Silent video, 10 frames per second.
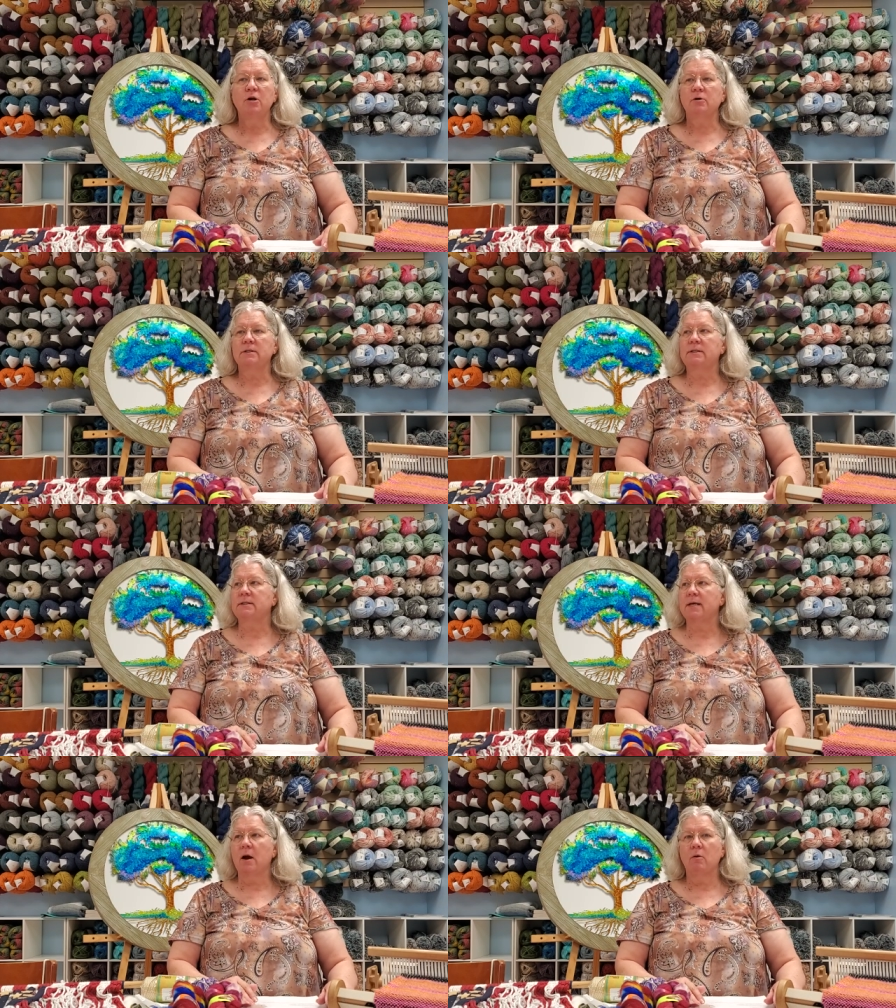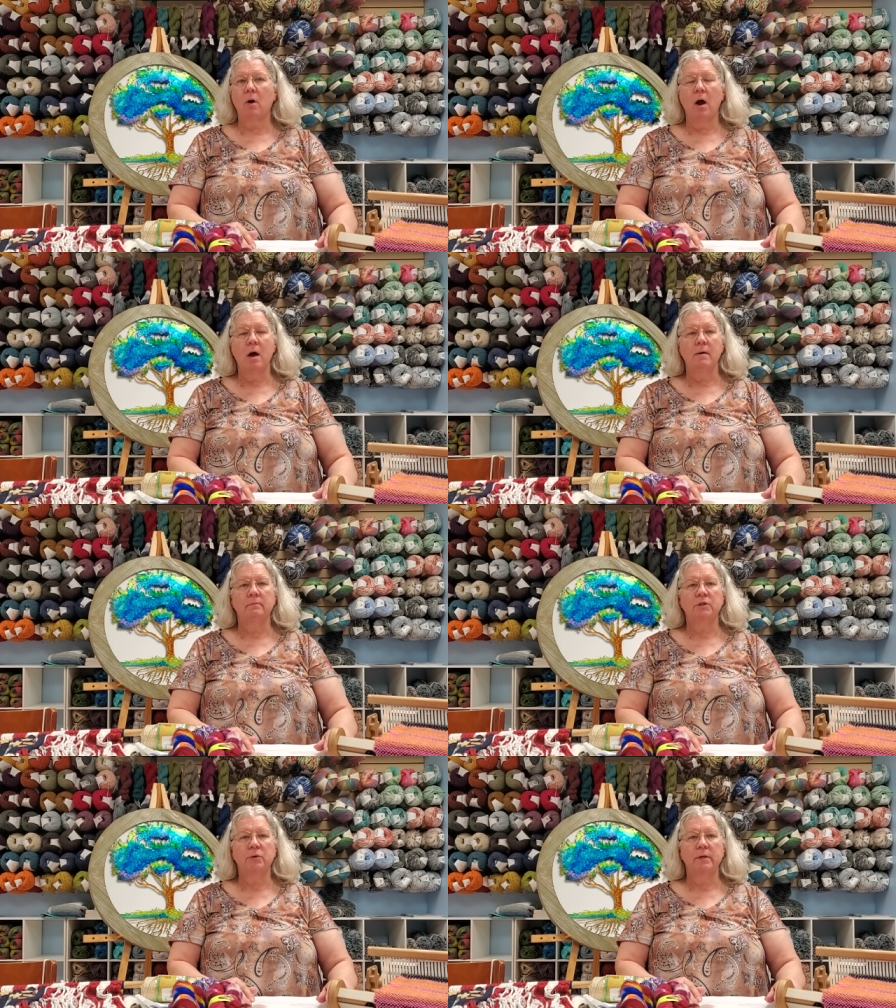Kris is out
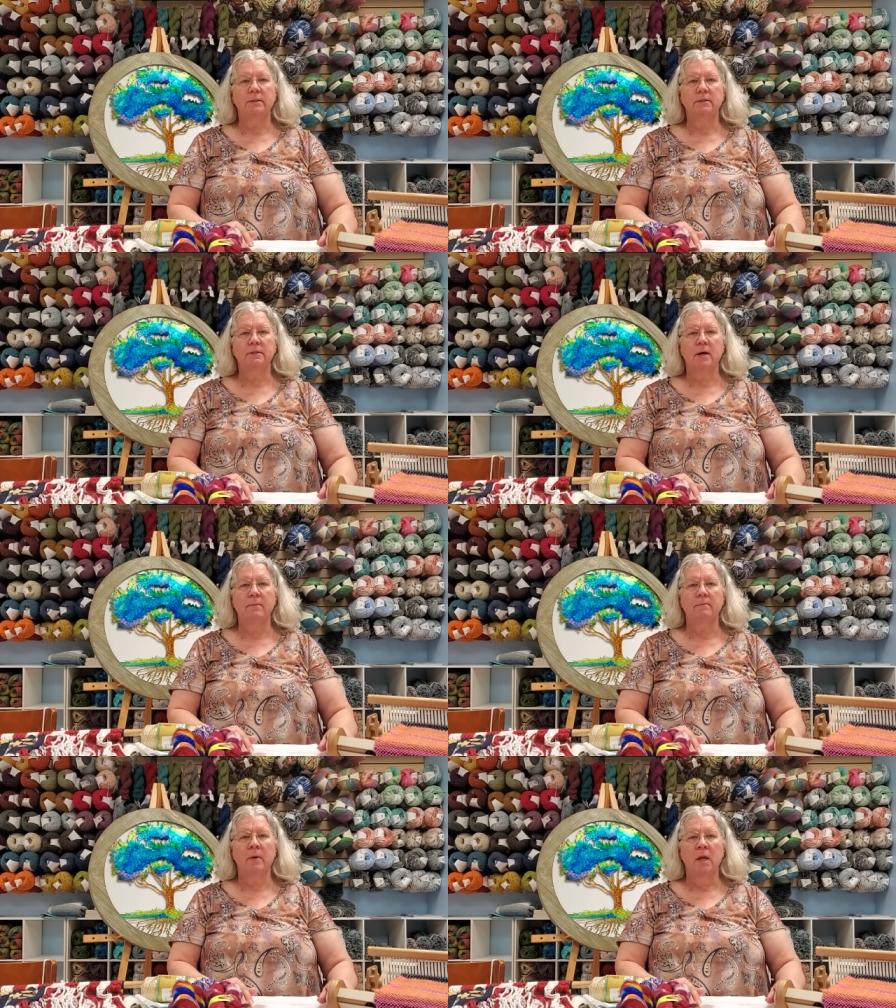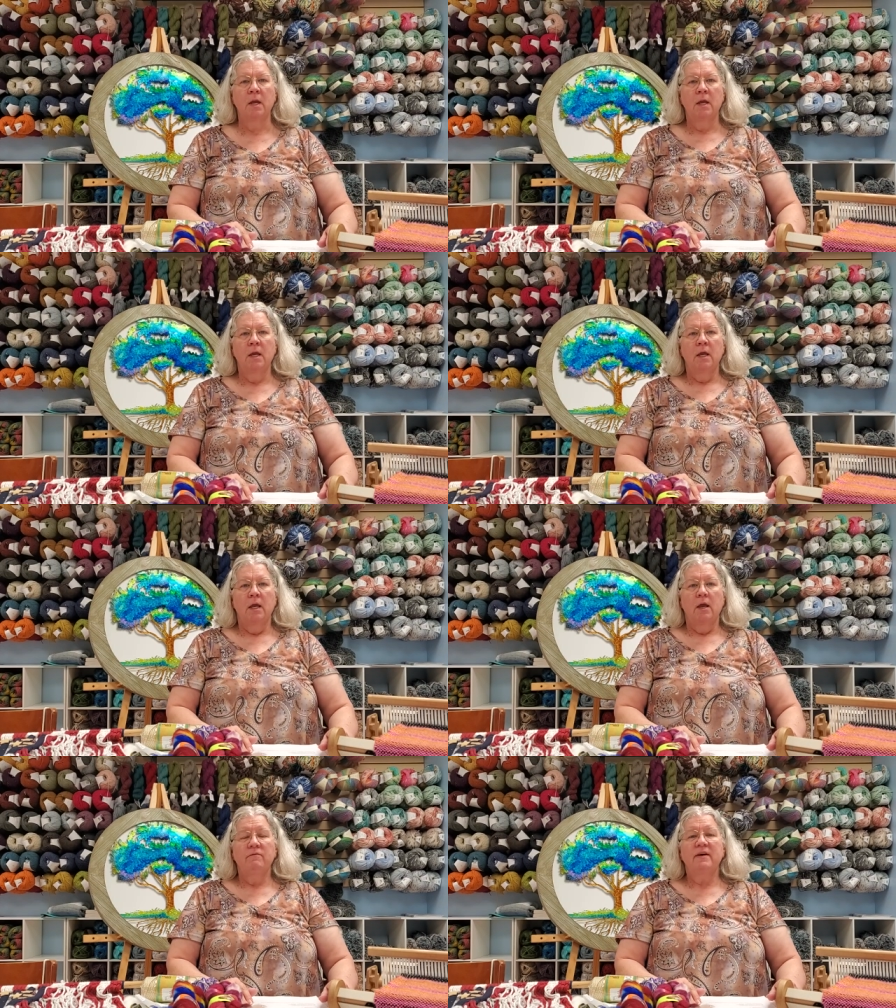doing some
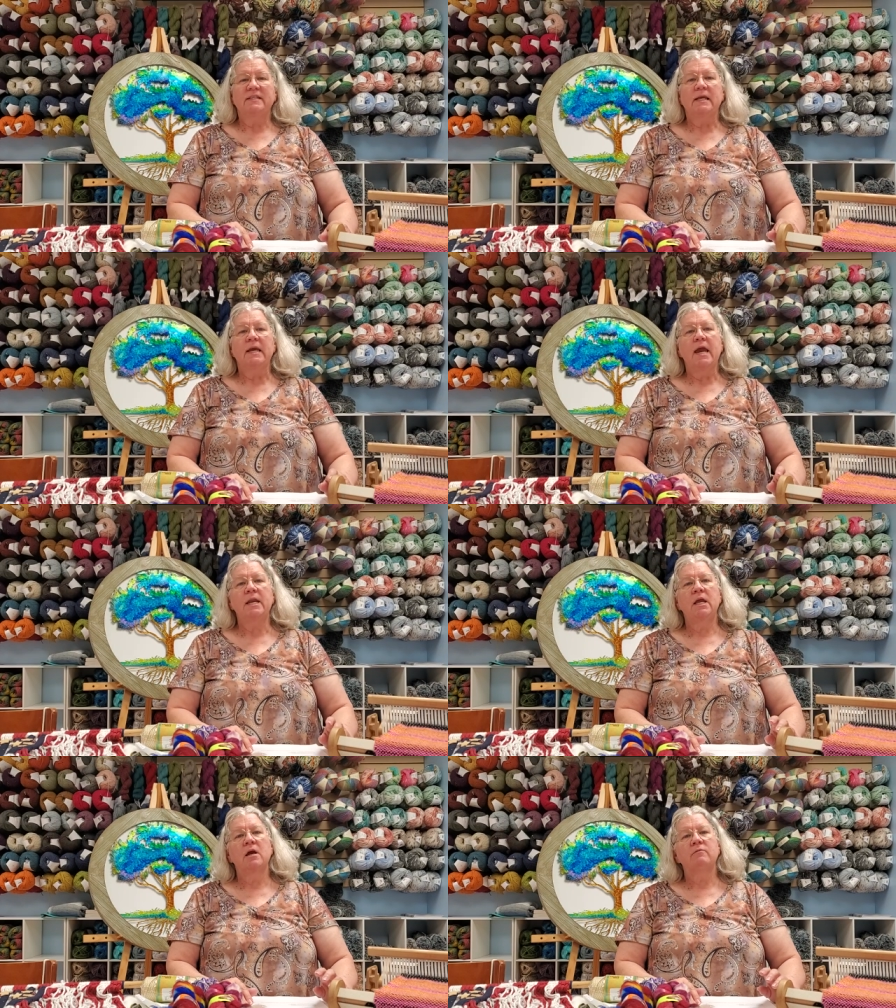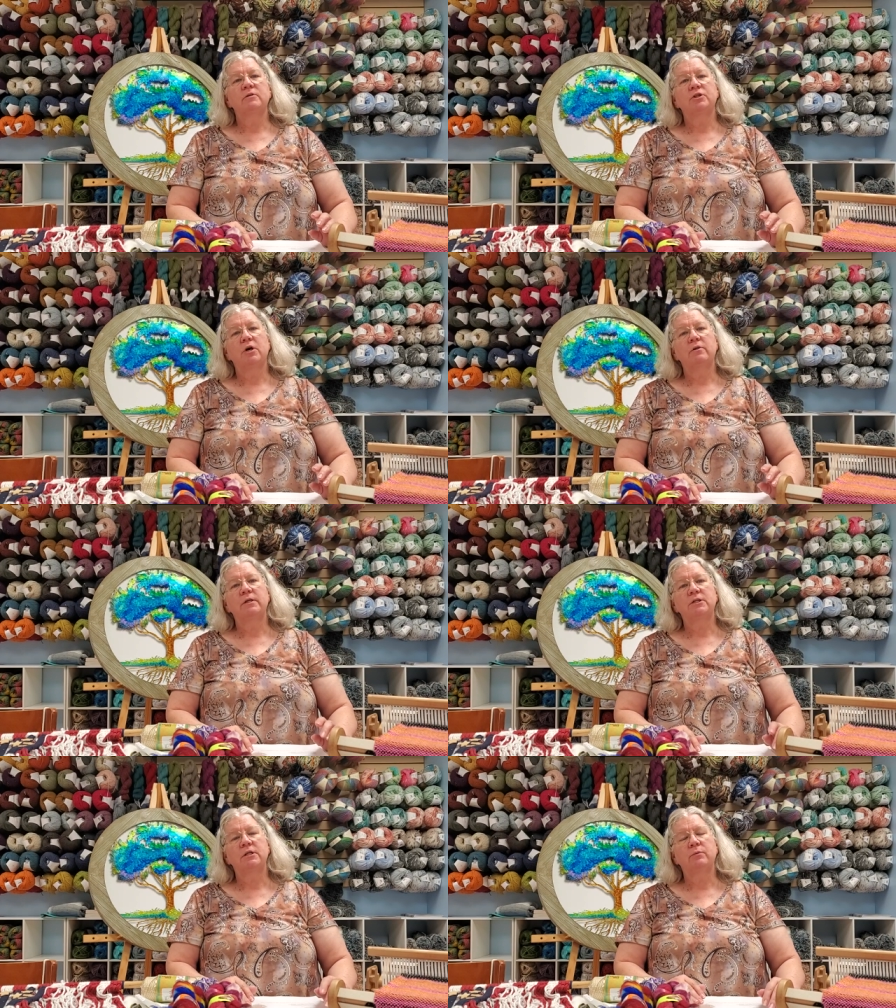investigating of a show
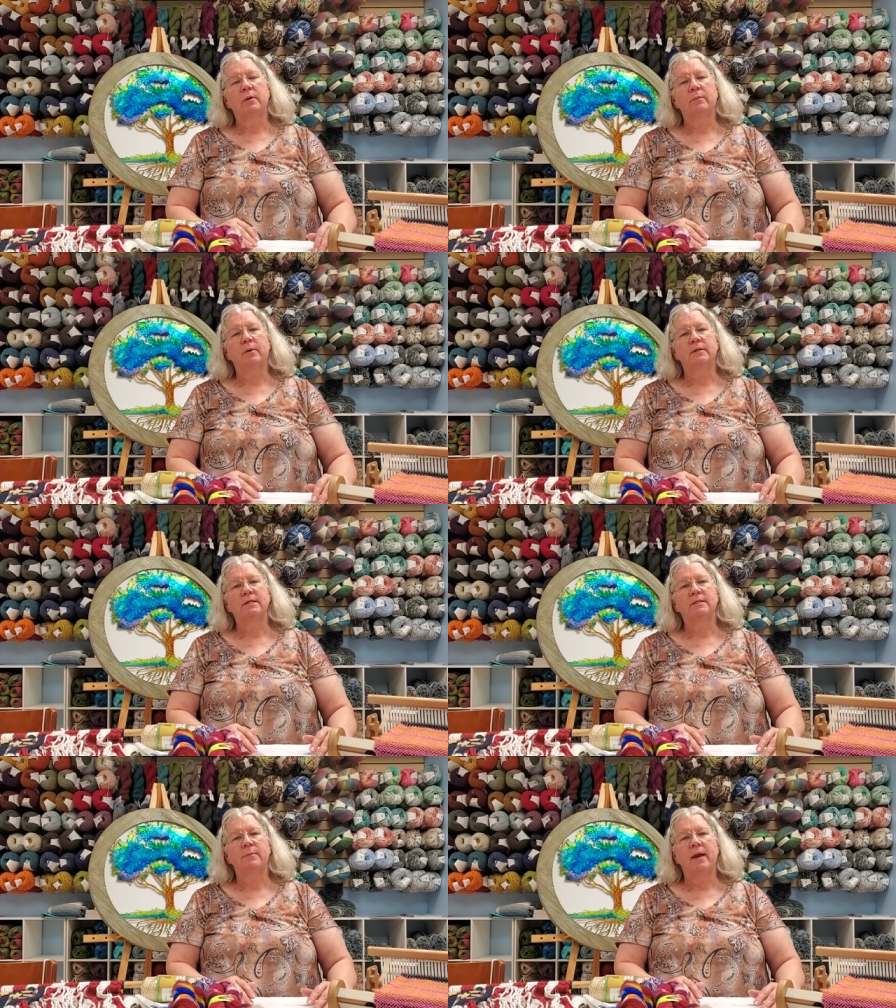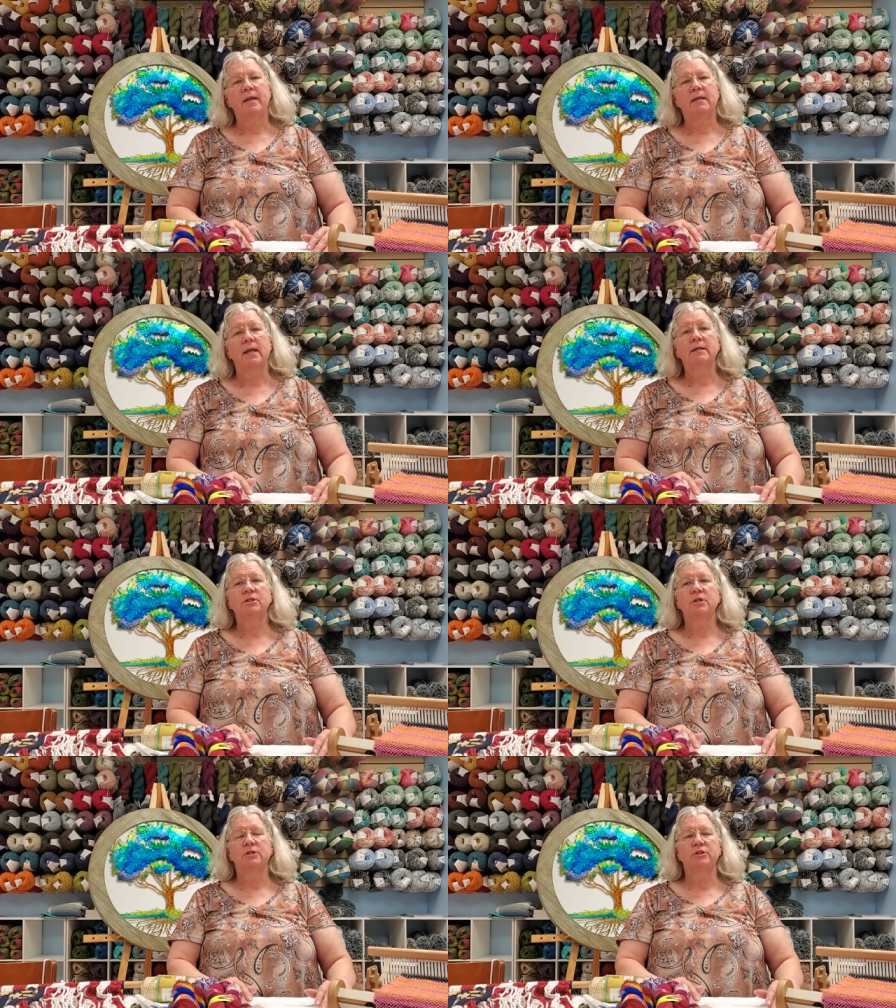that she'd want to participate in
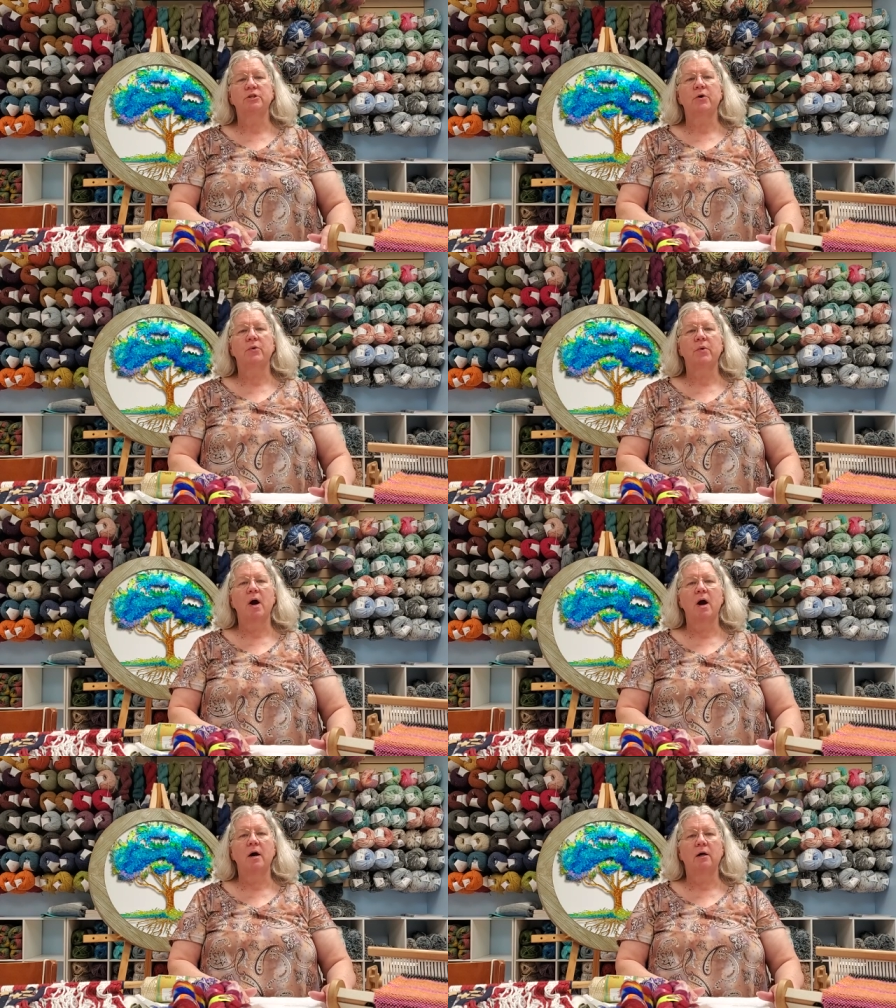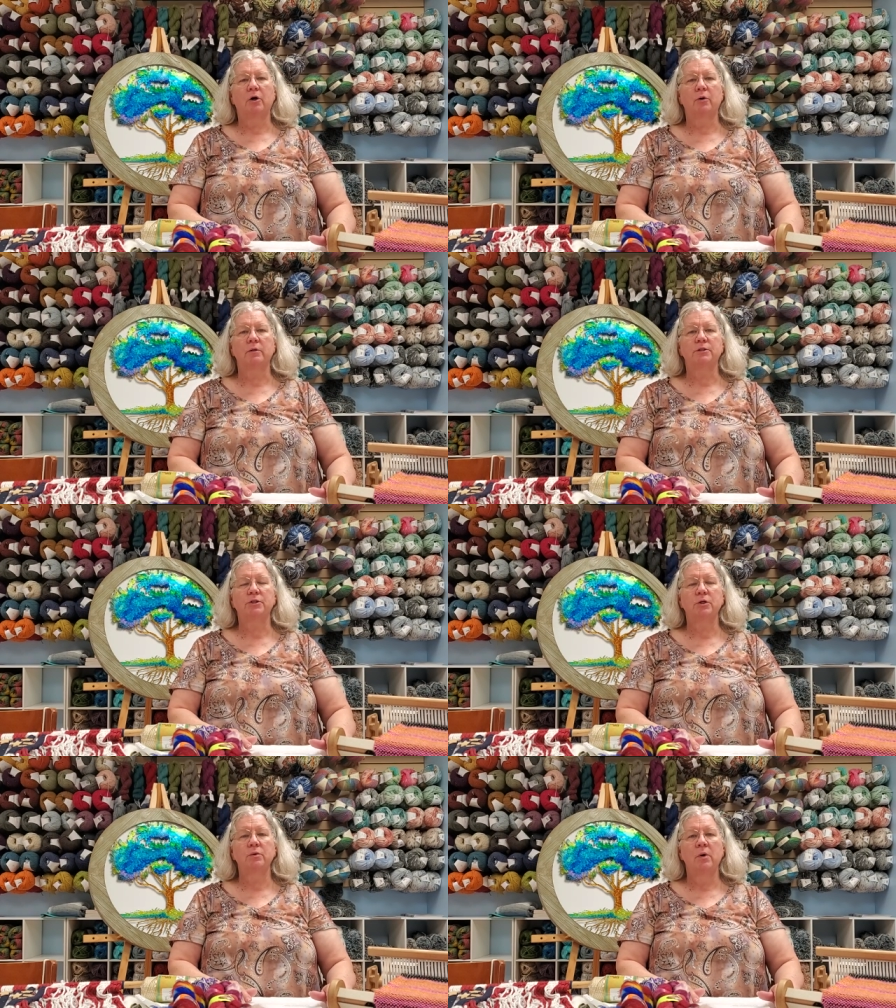next year. So her and
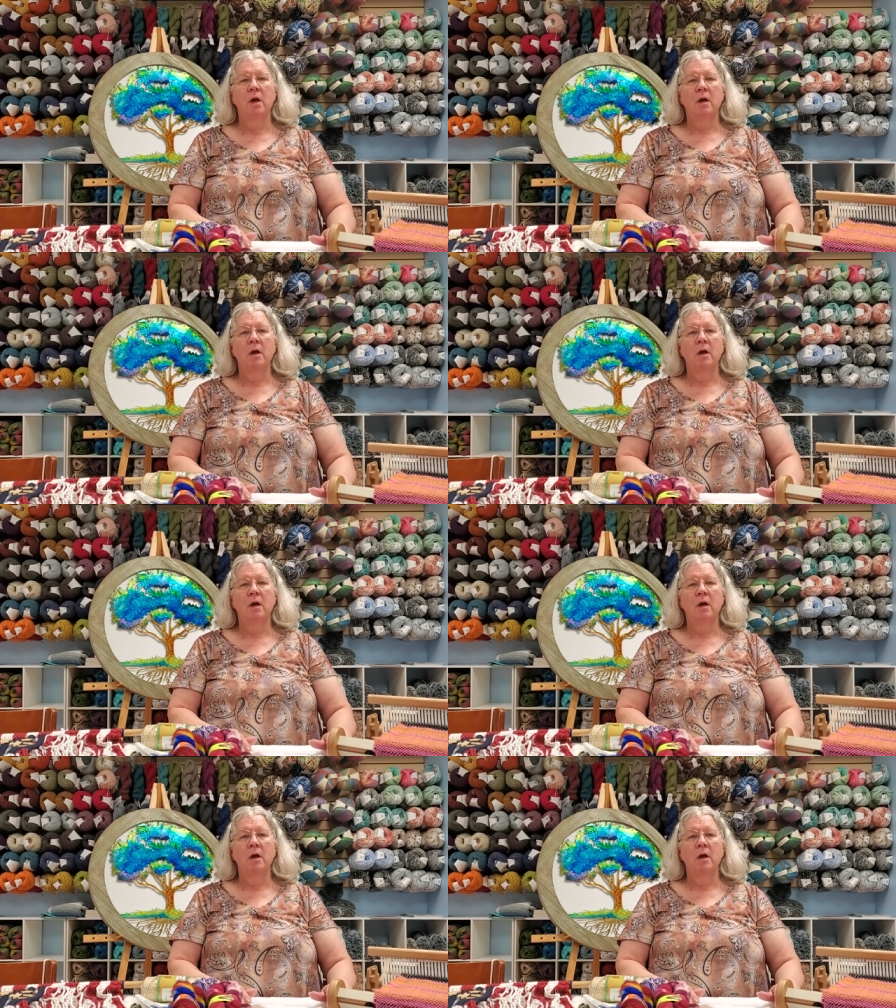Sue